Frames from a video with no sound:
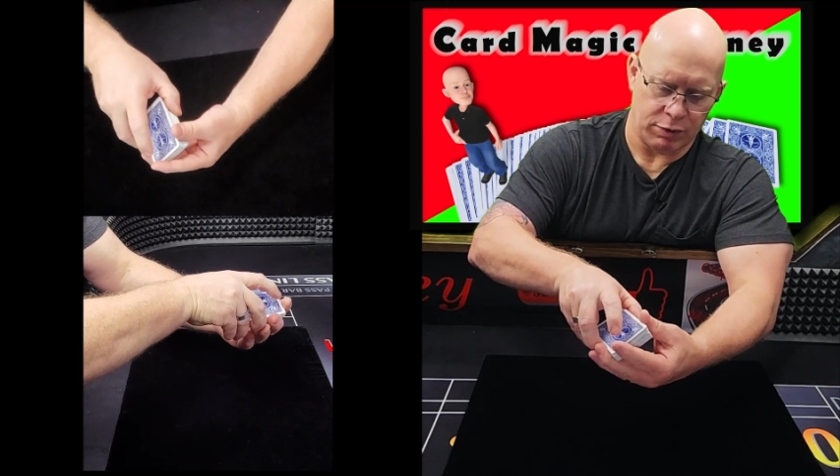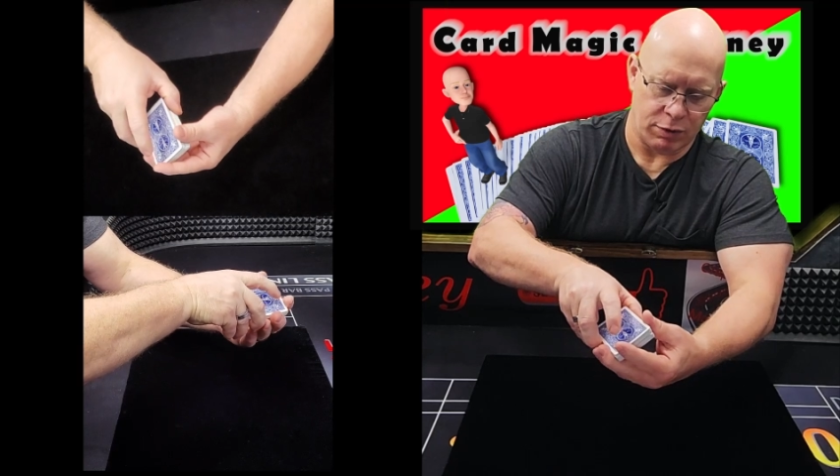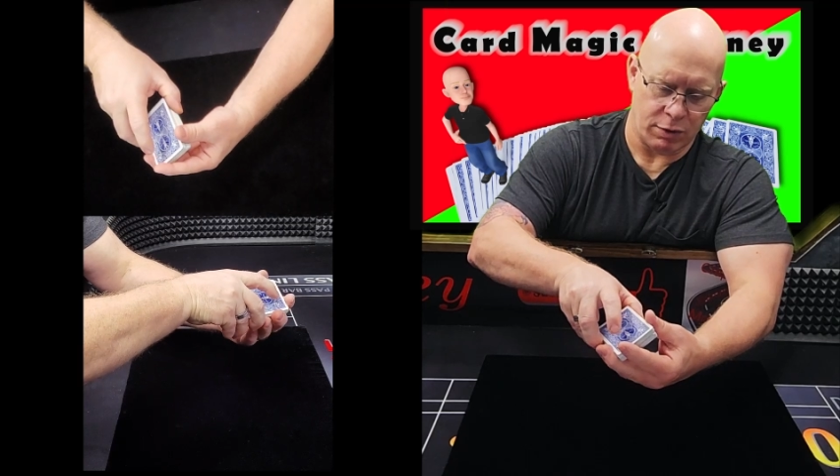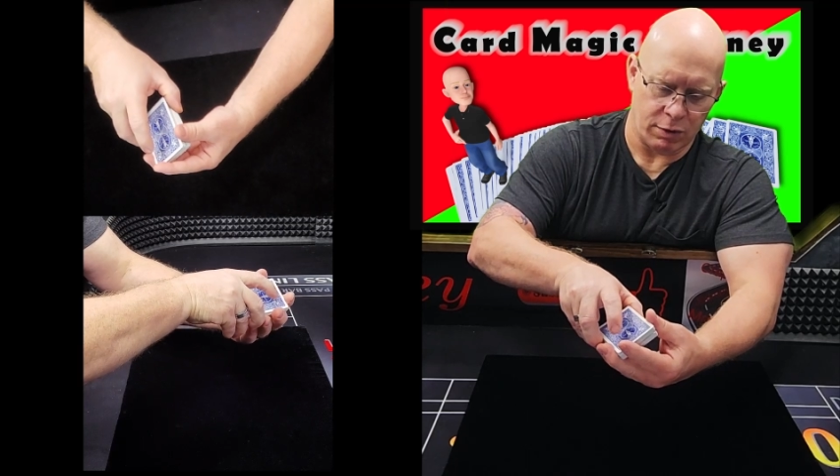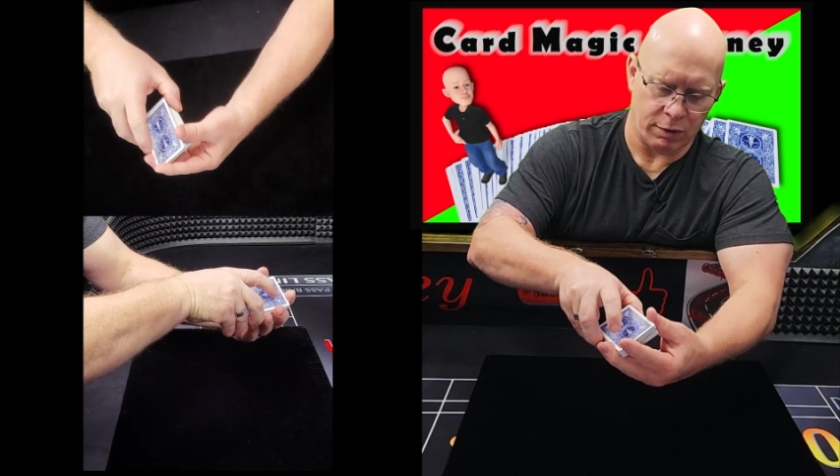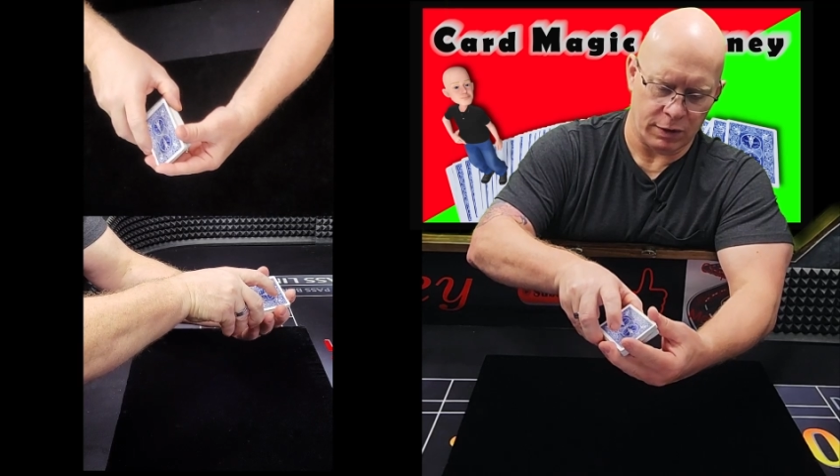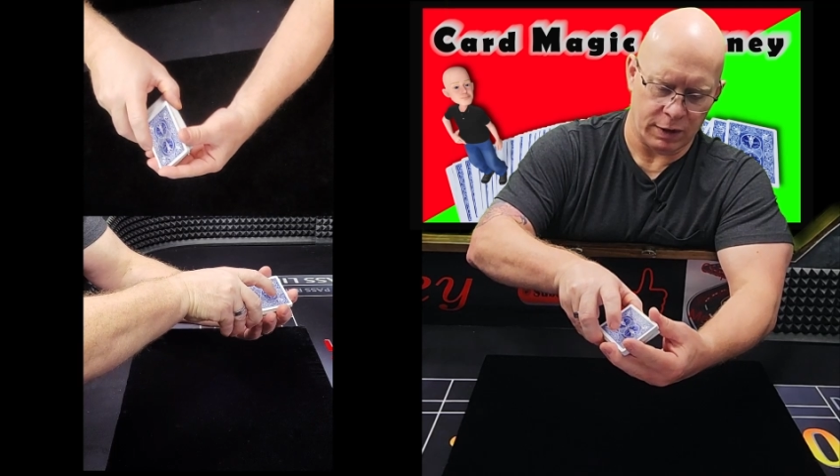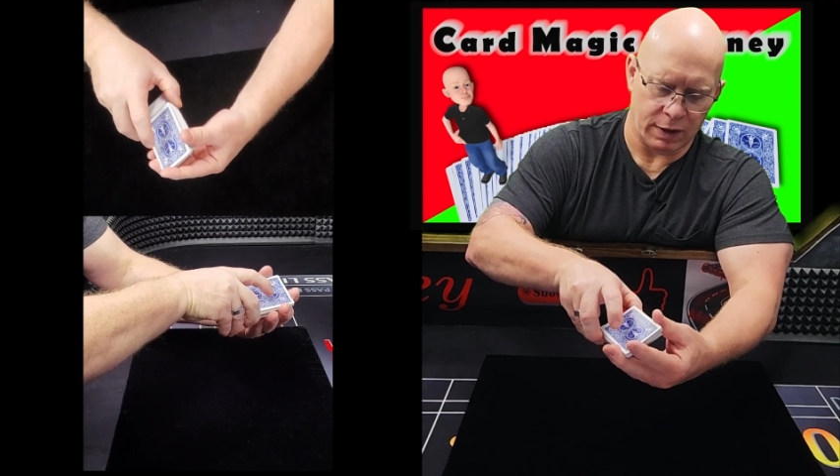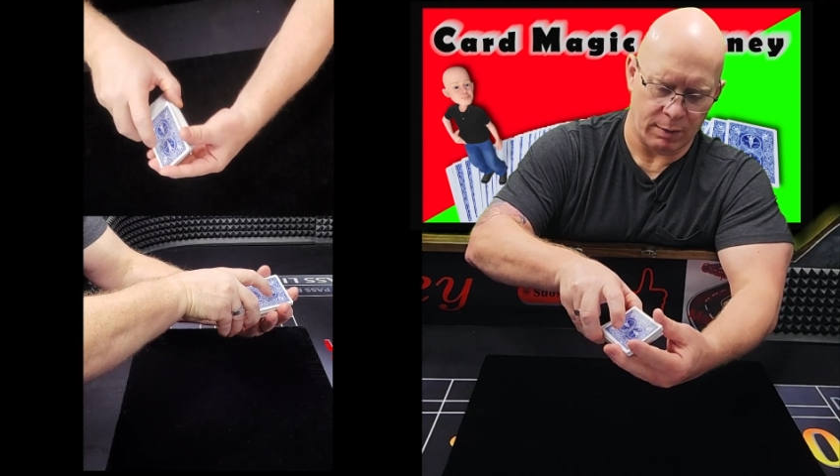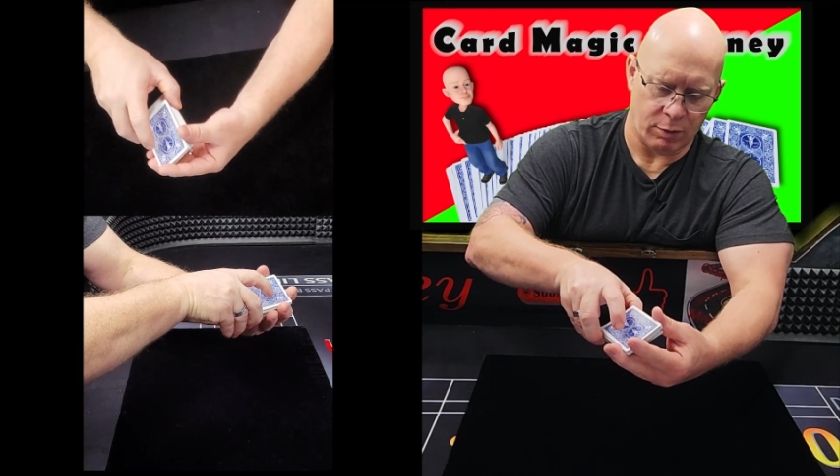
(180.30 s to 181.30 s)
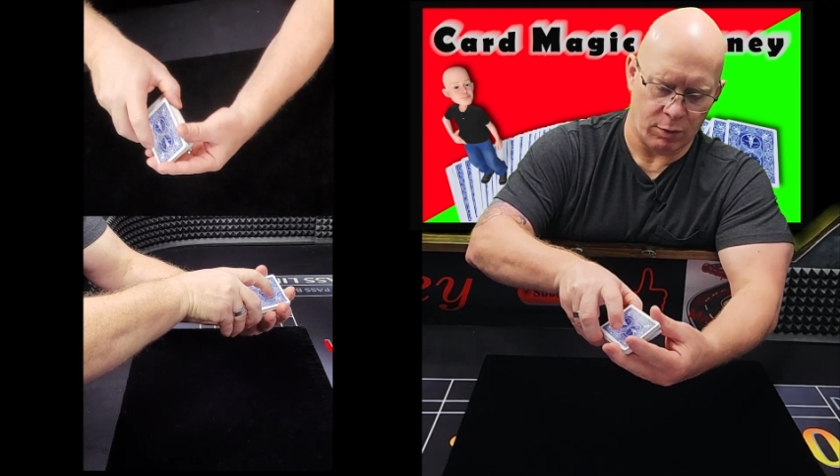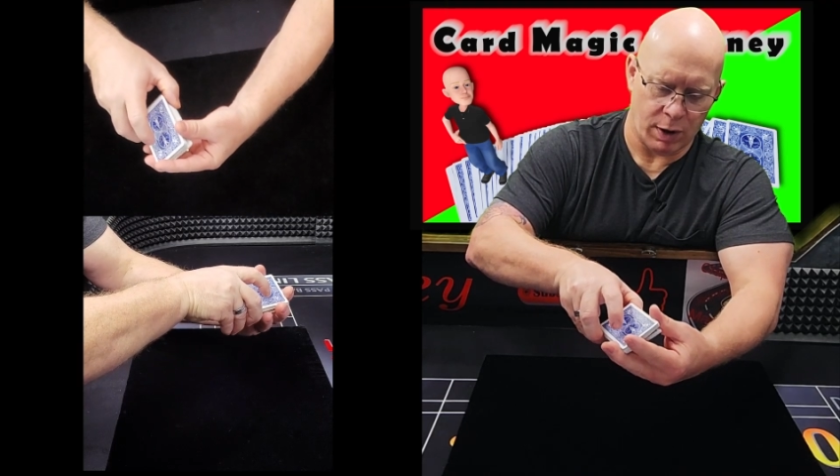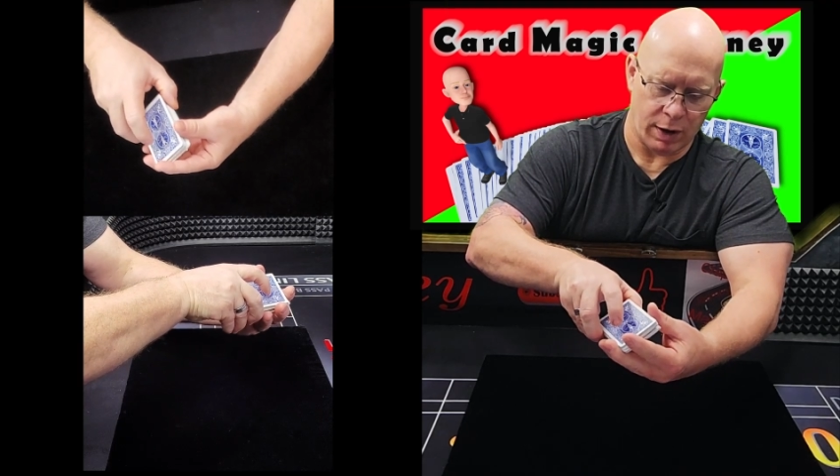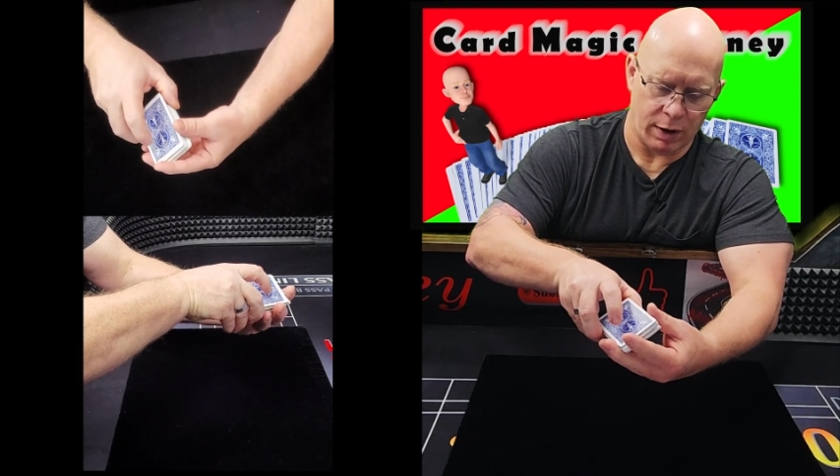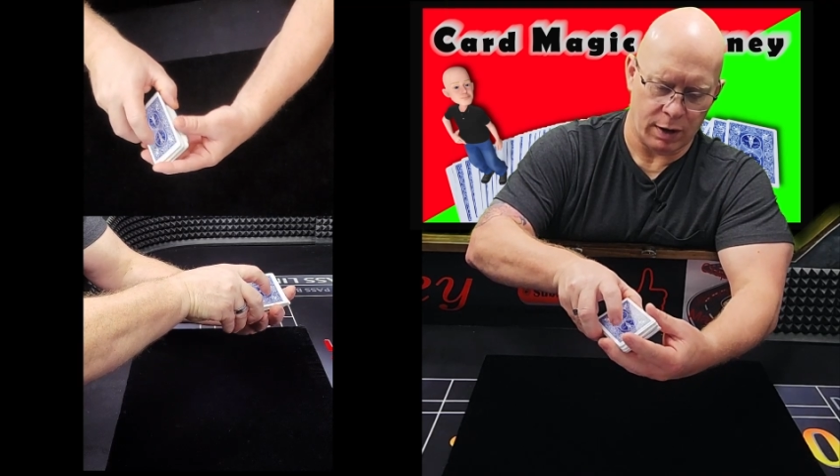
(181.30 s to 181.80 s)
pull the number
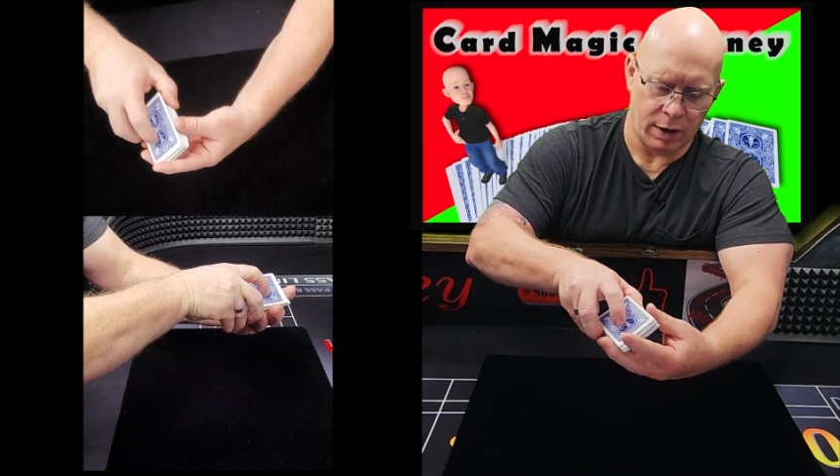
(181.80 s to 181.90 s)
one,